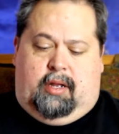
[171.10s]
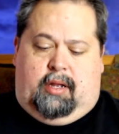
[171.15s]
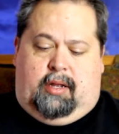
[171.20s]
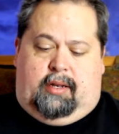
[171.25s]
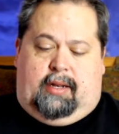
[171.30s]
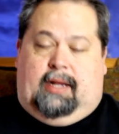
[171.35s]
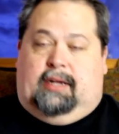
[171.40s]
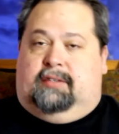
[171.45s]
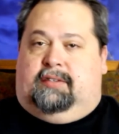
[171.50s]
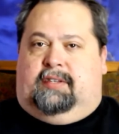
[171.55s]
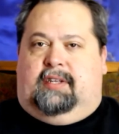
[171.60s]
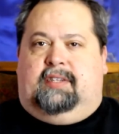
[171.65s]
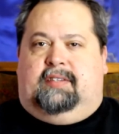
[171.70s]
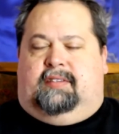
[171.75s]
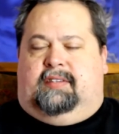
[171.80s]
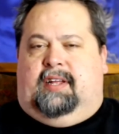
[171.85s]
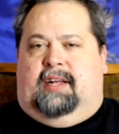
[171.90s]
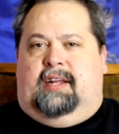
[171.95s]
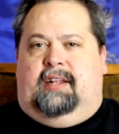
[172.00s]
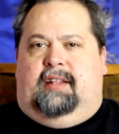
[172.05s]
Now, since
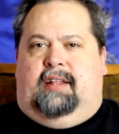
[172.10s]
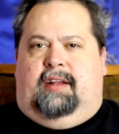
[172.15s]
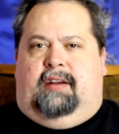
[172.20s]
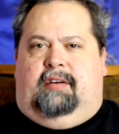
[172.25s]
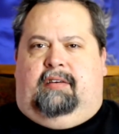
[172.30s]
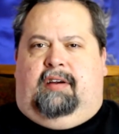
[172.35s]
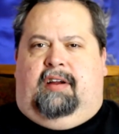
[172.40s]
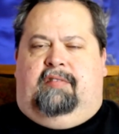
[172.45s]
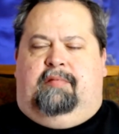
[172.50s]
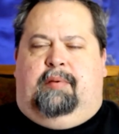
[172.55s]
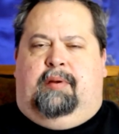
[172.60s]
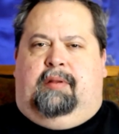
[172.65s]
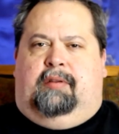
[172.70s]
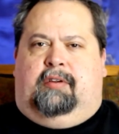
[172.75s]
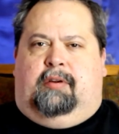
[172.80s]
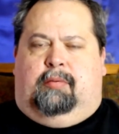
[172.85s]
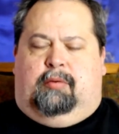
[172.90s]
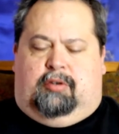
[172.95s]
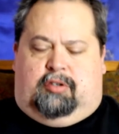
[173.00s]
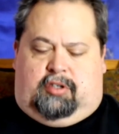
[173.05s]
then, there have been
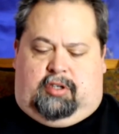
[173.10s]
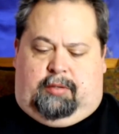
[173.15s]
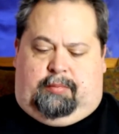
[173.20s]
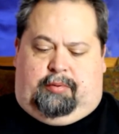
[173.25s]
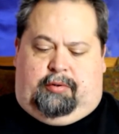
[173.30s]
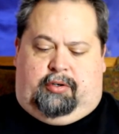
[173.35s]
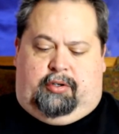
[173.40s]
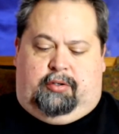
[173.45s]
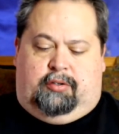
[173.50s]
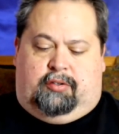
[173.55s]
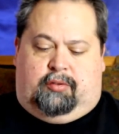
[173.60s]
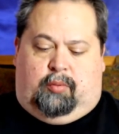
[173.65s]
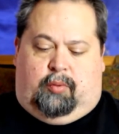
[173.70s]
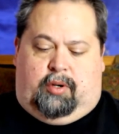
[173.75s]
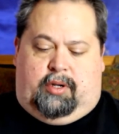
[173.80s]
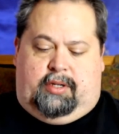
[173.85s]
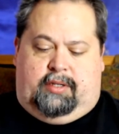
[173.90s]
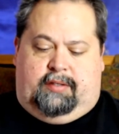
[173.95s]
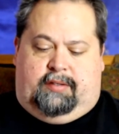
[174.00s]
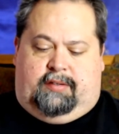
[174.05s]
commercially produced
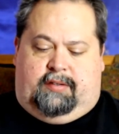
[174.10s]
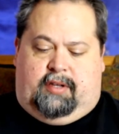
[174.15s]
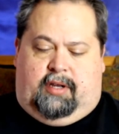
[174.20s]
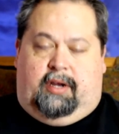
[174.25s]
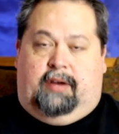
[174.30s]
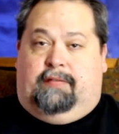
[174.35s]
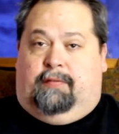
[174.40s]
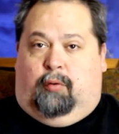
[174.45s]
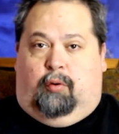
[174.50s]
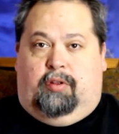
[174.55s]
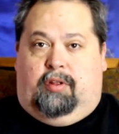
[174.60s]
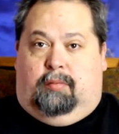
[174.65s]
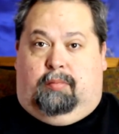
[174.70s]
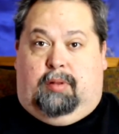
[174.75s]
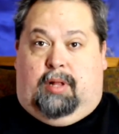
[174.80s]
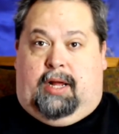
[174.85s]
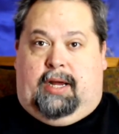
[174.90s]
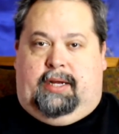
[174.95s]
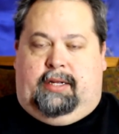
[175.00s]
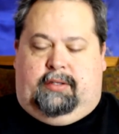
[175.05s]
ones uh, for the
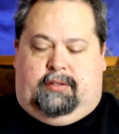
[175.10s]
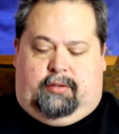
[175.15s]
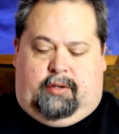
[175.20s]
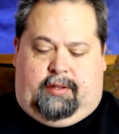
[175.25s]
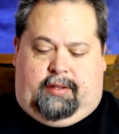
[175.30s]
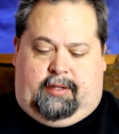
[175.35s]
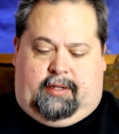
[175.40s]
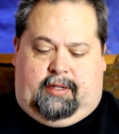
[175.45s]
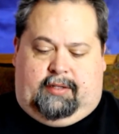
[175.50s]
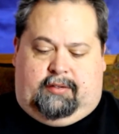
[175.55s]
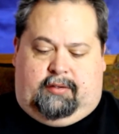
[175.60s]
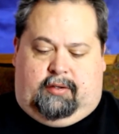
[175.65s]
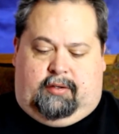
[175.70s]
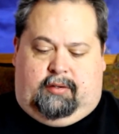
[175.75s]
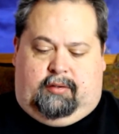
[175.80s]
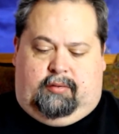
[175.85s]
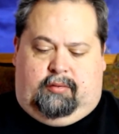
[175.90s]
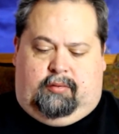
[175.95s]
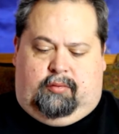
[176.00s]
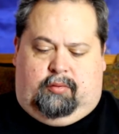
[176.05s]
blind, so I think that's
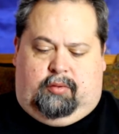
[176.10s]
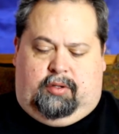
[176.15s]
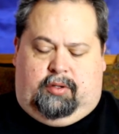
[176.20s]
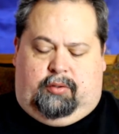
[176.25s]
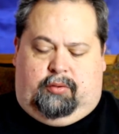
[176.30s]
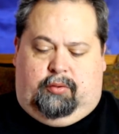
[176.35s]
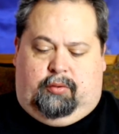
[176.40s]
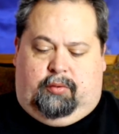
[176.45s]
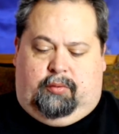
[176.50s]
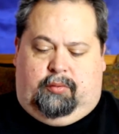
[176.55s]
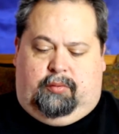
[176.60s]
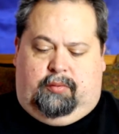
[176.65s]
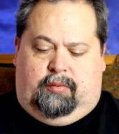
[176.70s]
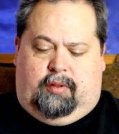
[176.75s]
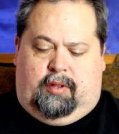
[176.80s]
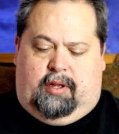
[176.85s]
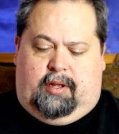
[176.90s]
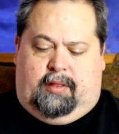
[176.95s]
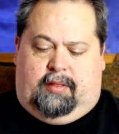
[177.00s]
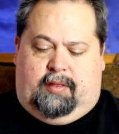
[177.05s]
a really cool
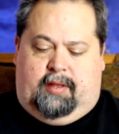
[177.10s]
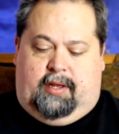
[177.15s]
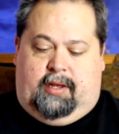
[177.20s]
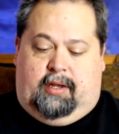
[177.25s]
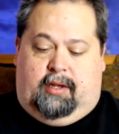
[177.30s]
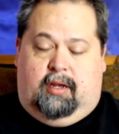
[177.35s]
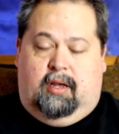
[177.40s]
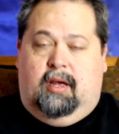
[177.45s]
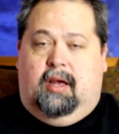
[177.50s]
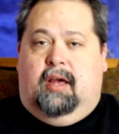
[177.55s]
uh, thing.